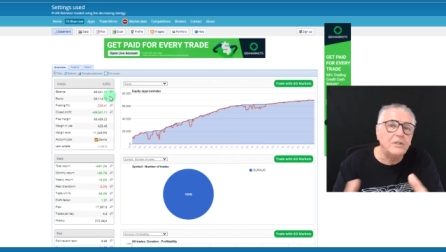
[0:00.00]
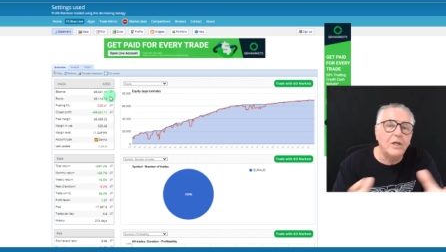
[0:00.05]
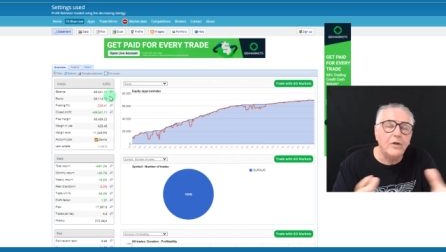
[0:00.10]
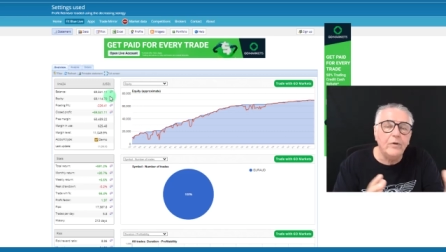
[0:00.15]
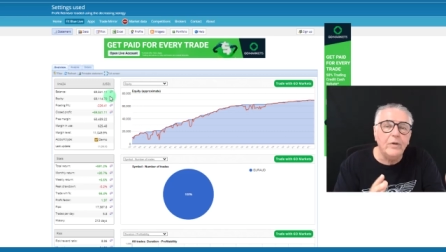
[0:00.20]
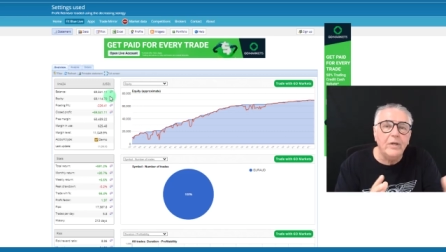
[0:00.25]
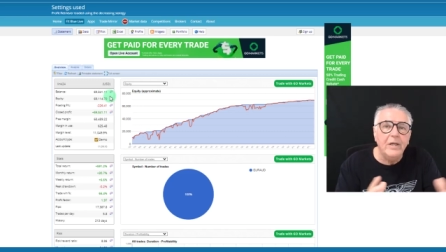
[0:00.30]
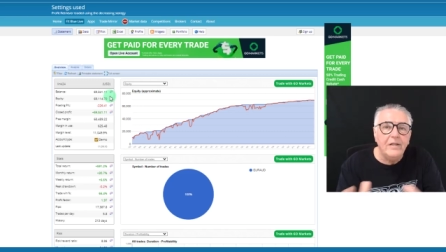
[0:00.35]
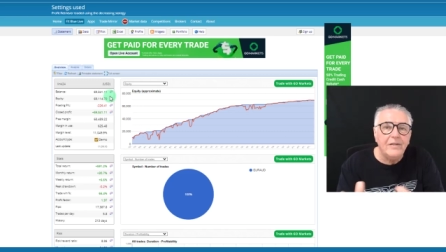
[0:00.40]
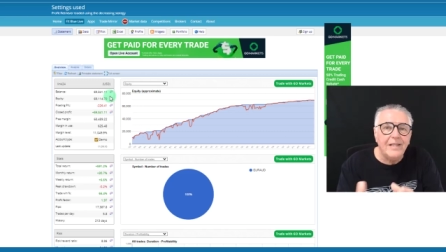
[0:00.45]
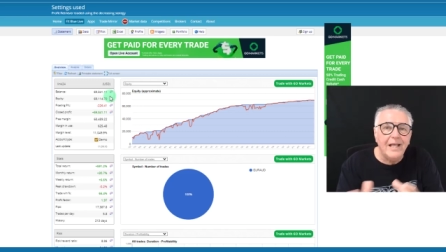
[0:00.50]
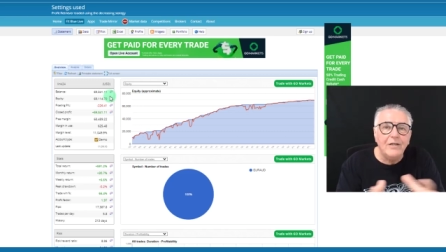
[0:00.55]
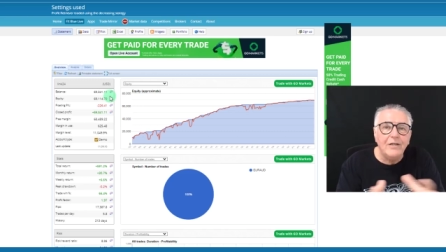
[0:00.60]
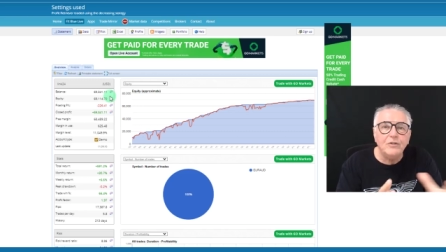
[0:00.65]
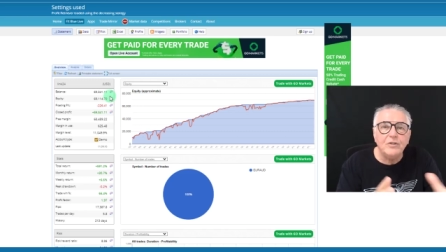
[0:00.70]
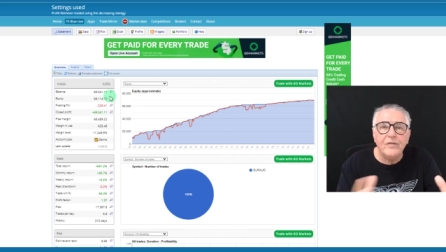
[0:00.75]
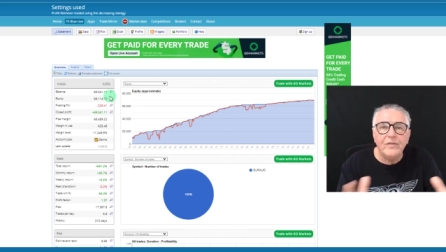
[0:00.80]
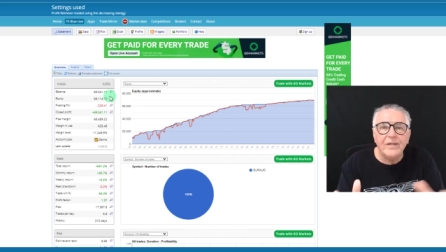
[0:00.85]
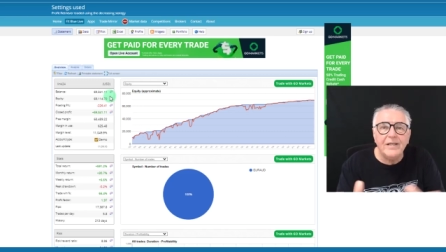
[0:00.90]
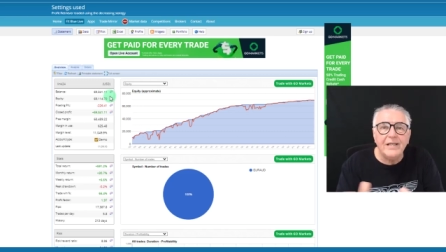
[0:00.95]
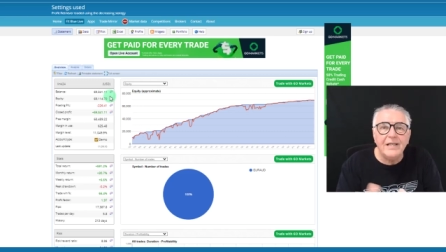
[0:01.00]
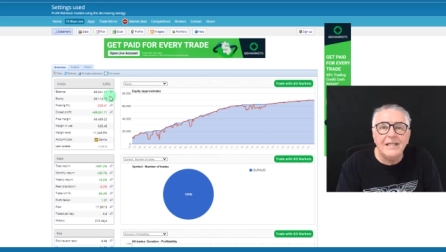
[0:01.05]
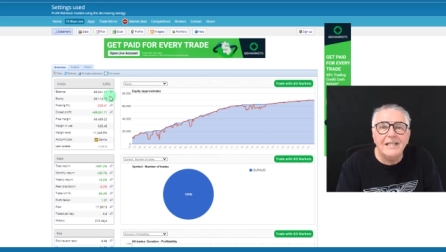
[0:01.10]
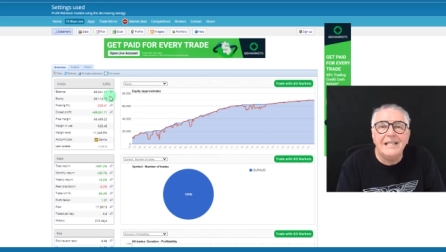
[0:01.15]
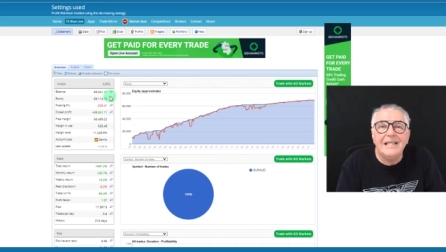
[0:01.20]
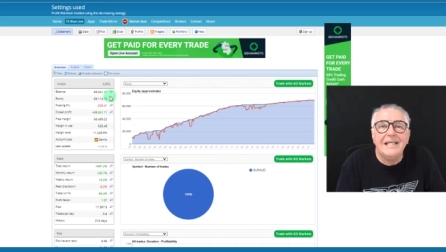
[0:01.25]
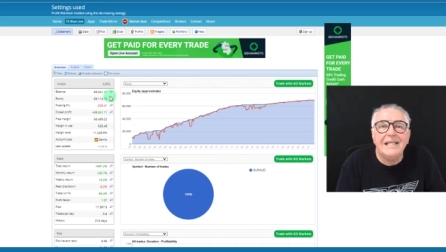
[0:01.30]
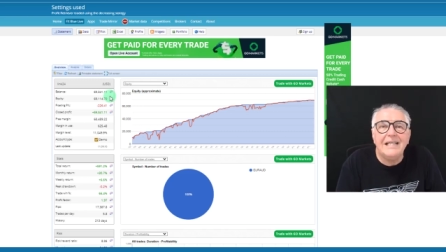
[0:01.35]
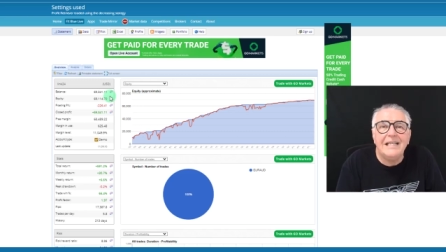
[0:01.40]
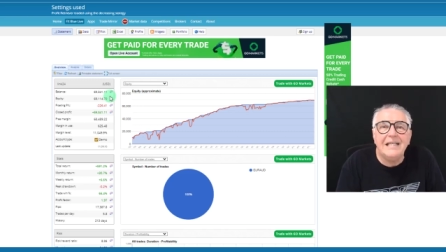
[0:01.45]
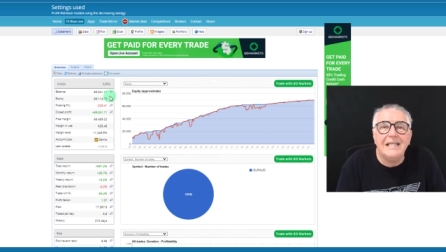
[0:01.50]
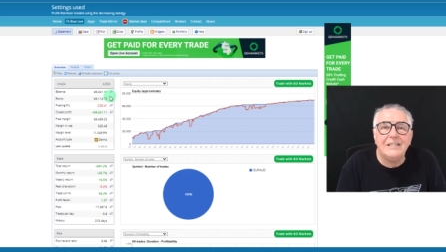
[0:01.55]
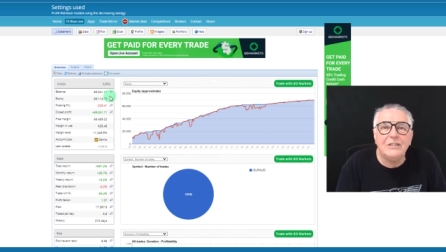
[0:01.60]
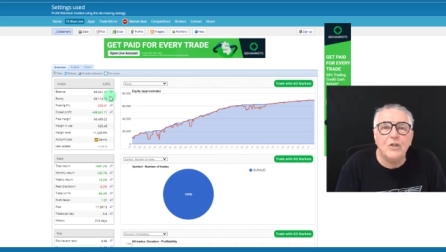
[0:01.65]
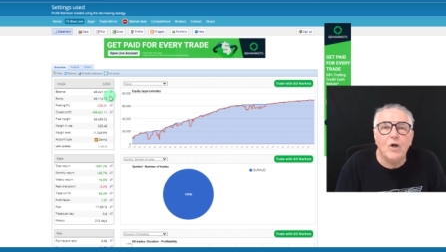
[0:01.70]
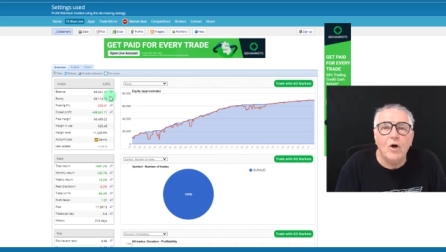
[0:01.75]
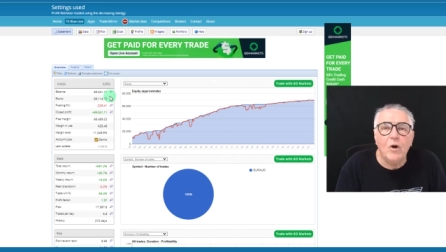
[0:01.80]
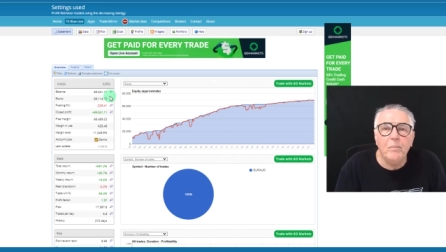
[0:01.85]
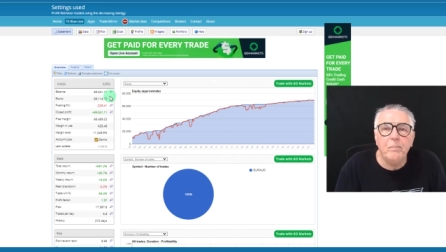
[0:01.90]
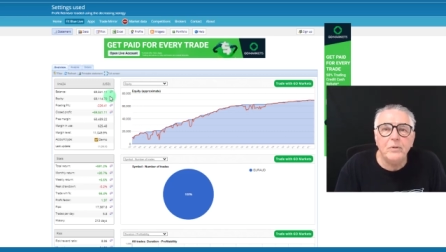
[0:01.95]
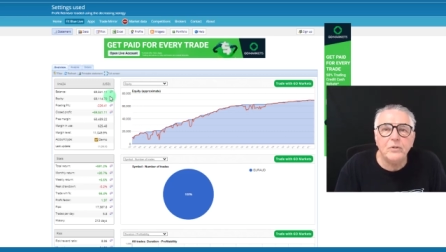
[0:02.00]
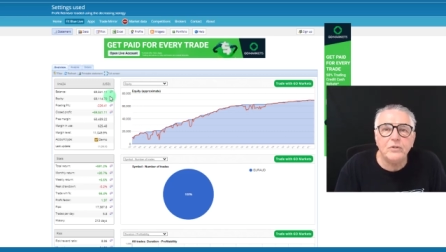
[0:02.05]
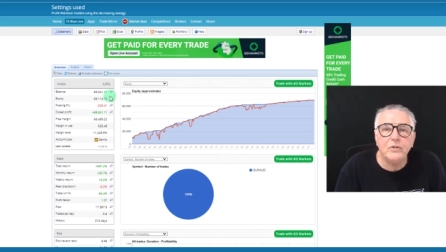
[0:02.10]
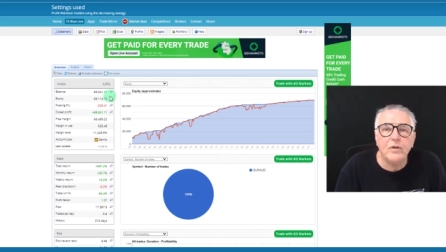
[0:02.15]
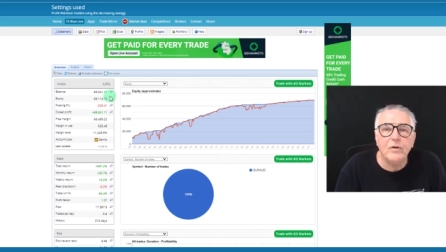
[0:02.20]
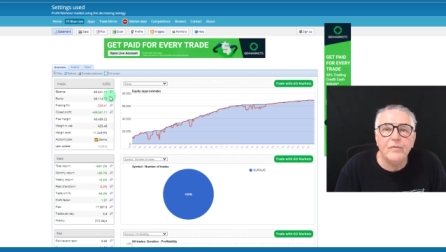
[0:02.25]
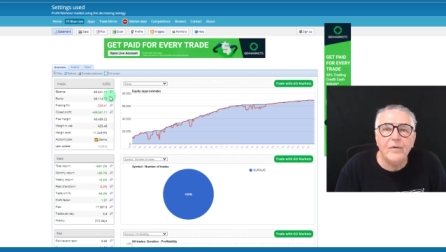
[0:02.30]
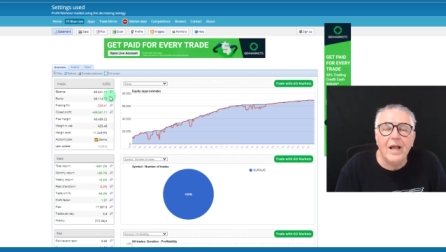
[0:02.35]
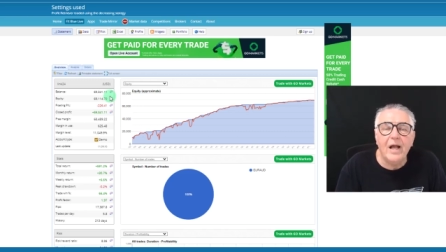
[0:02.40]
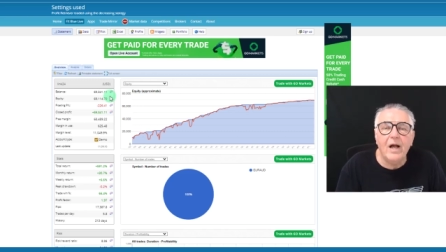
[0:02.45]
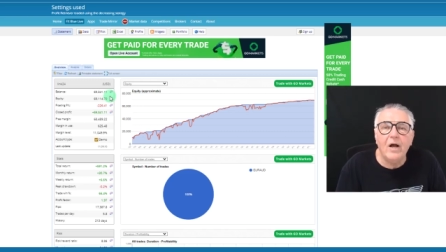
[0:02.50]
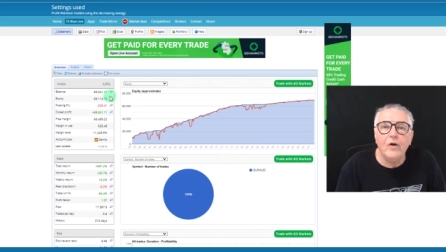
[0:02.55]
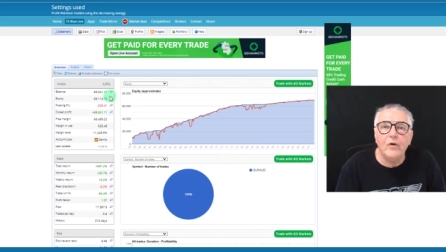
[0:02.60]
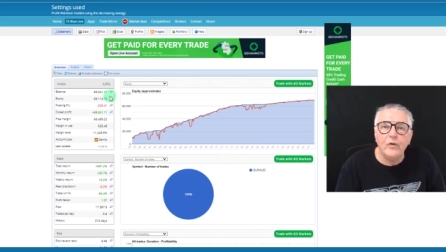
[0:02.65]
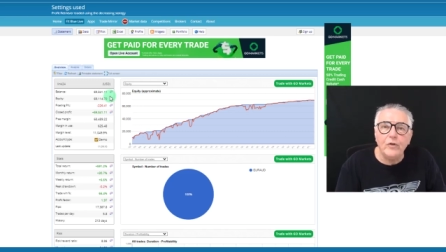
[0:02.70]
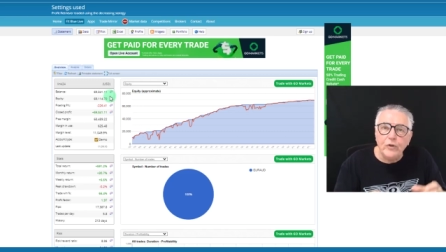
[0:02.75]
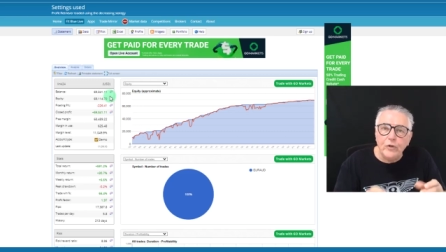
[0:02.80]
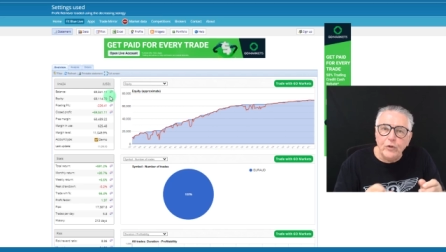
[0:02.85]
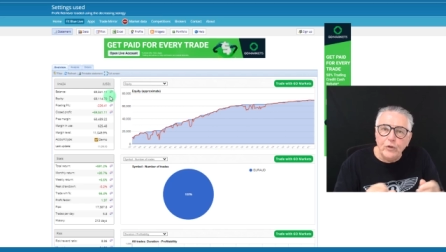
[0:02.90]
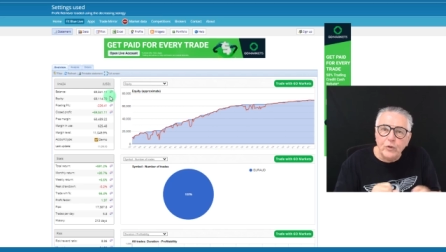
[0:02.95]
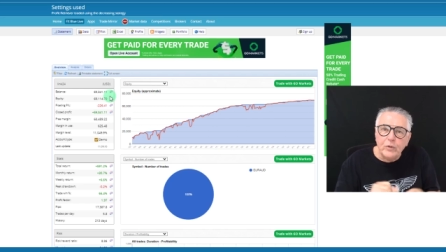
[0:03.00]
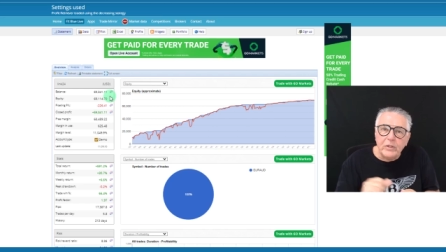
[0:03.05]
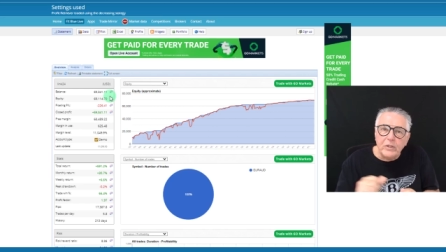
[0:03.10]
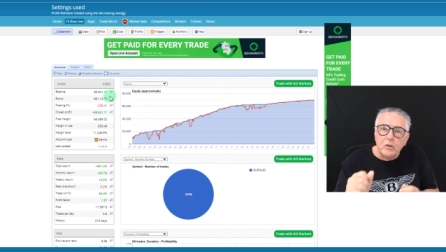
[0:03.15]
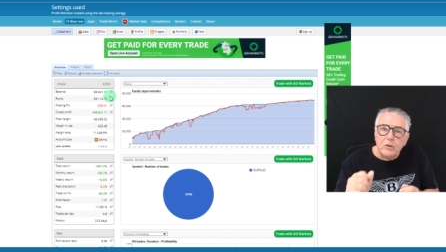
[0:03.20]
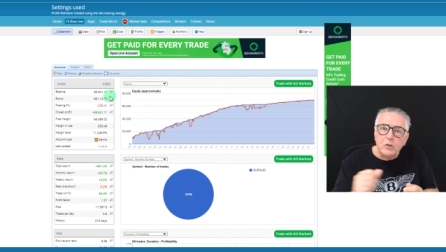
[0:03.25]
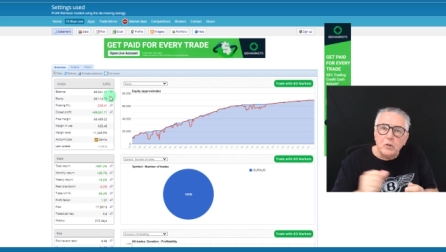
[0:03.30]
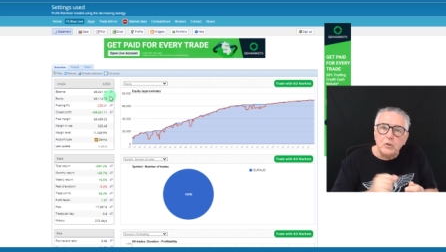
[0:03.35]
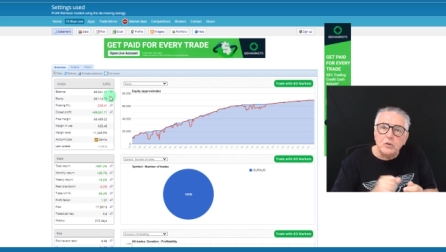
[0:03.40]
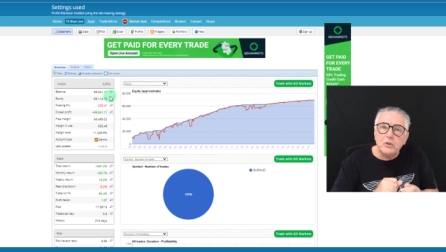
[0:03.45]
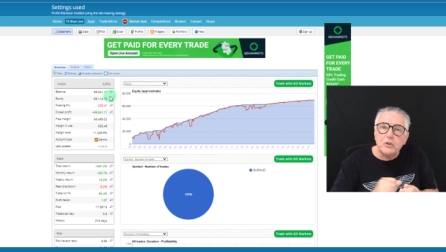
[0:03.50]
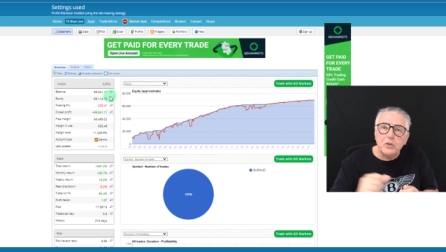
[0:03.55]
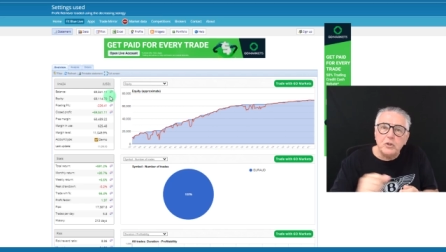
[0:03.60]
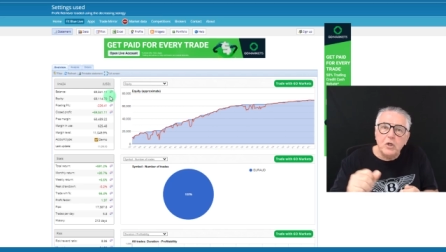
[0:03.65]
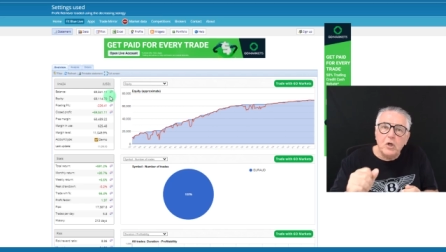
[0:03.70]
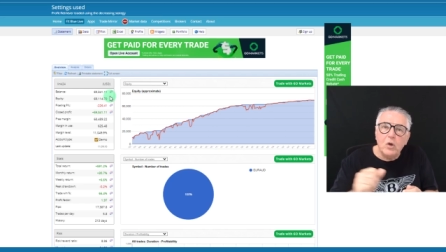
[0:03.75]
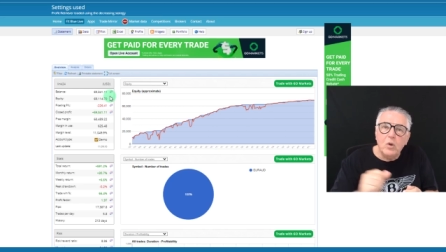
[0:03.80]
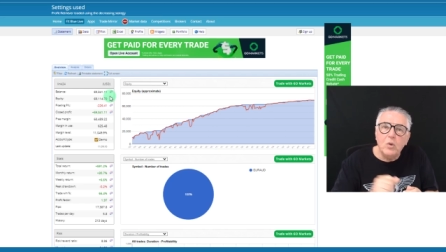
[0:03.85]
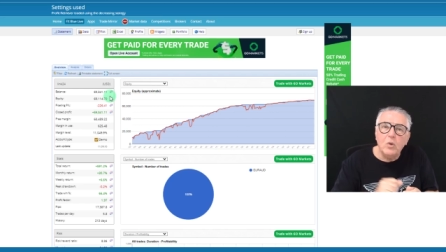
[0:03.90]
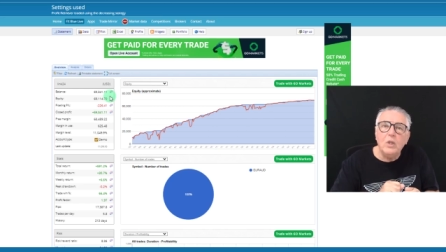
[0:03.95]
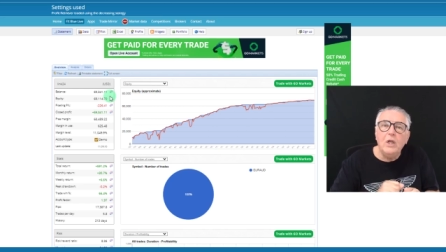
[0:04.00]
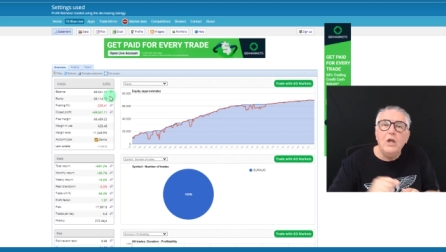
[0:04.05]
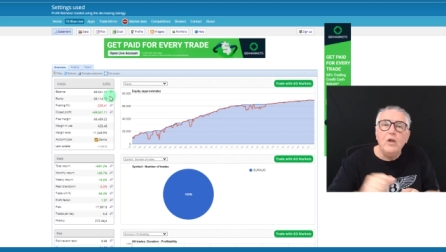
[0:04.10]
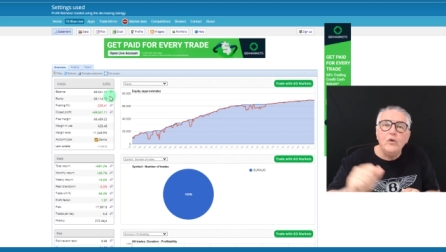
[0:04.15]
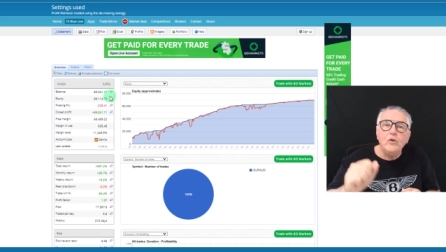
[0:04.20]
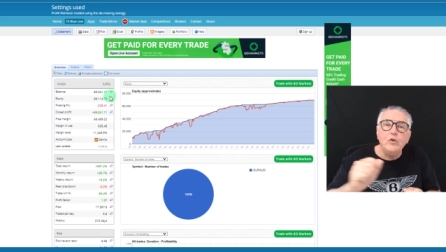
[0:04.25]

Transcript: So those are the examples of how you can control